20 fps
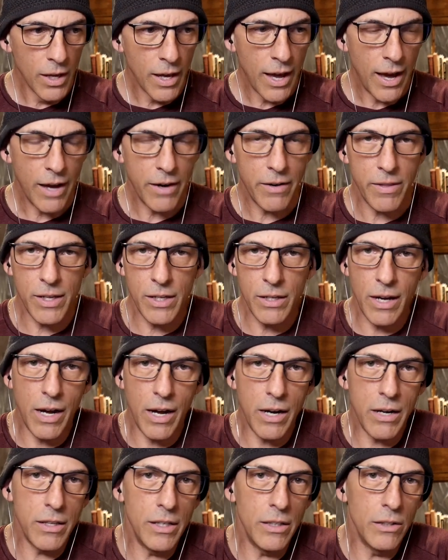How do they, how
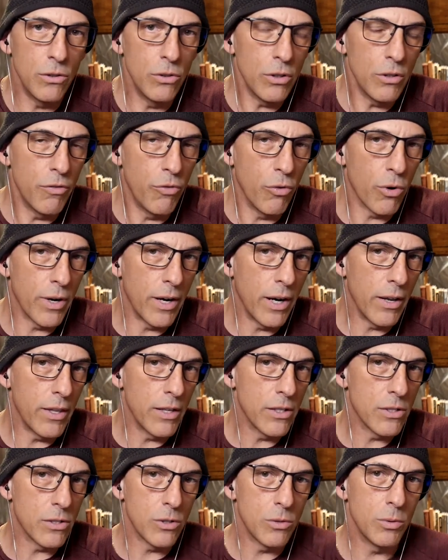do they look for it? How do they
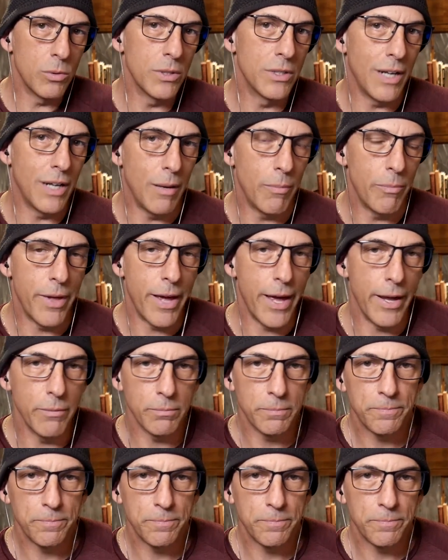start to adopt that?